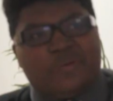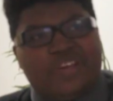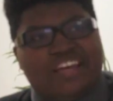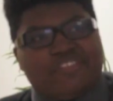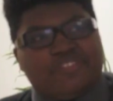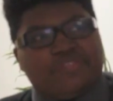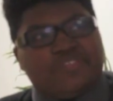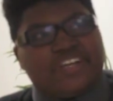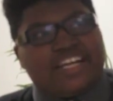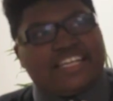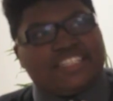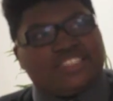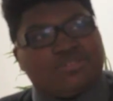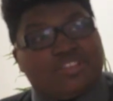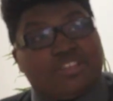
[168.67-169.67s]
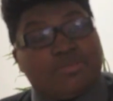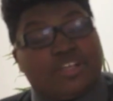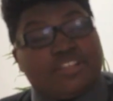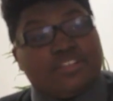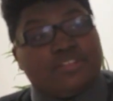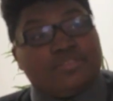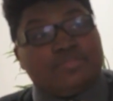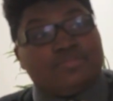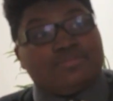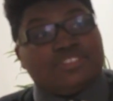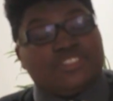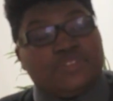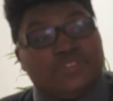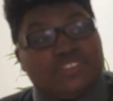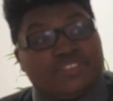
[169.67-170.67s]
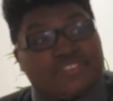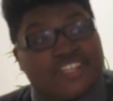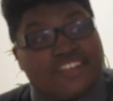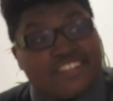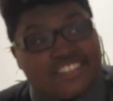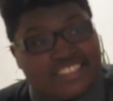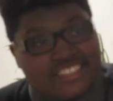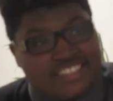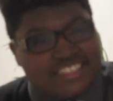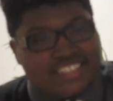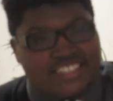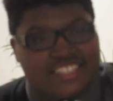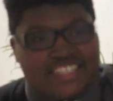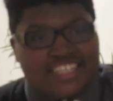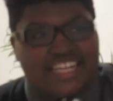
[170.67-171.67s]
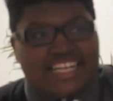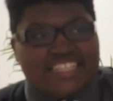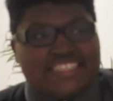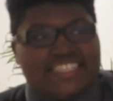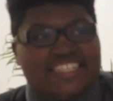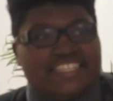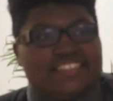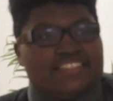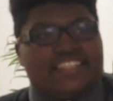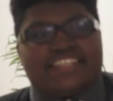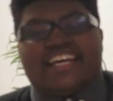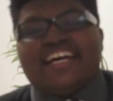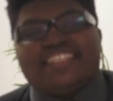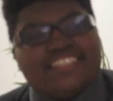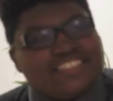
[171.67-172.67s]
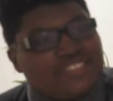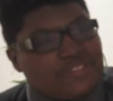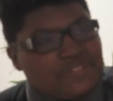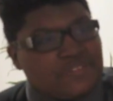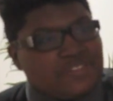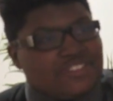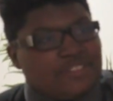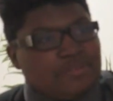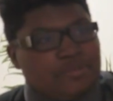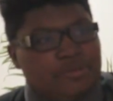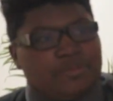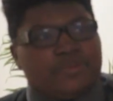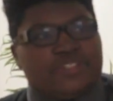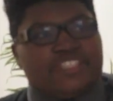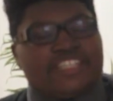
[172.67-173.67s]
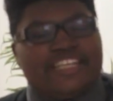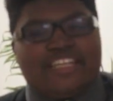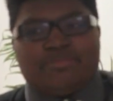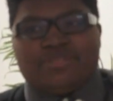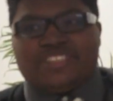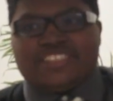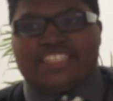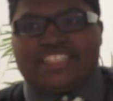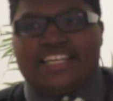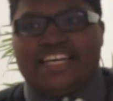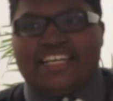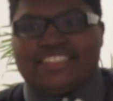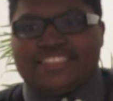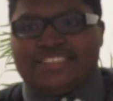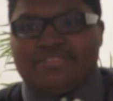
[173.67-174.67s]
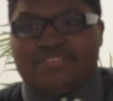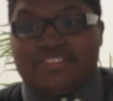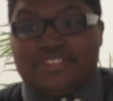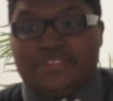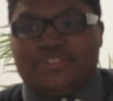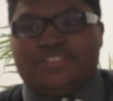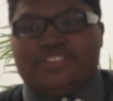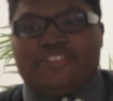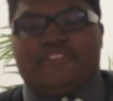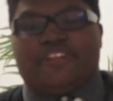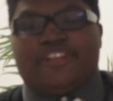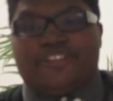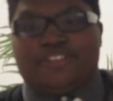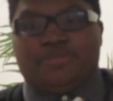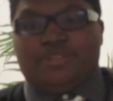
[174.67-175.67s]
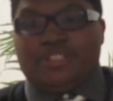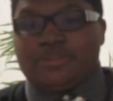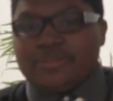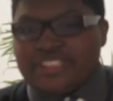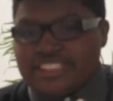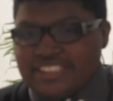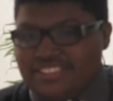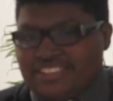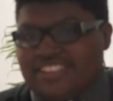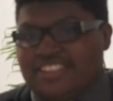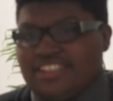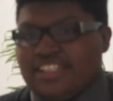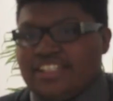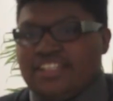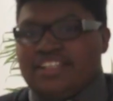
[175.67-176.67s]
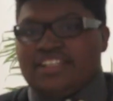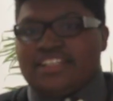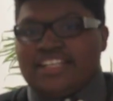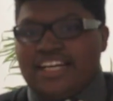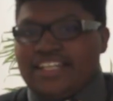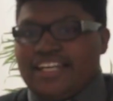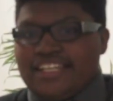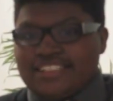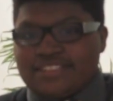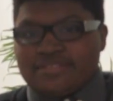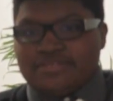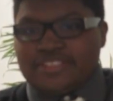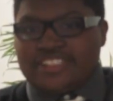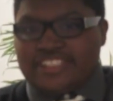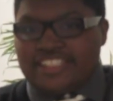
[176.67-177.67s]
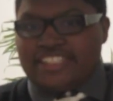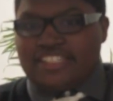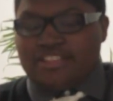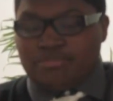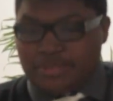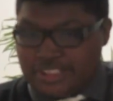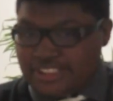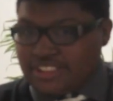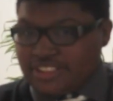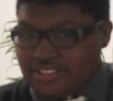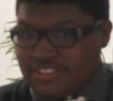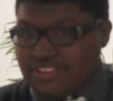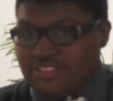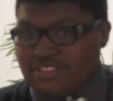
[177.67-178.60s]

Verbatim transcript: We have a very small amount of students of color. And then, like, as I told so many people on our campus, like, asking for the students of color to be queer is, like, kind of asking for like a miracle.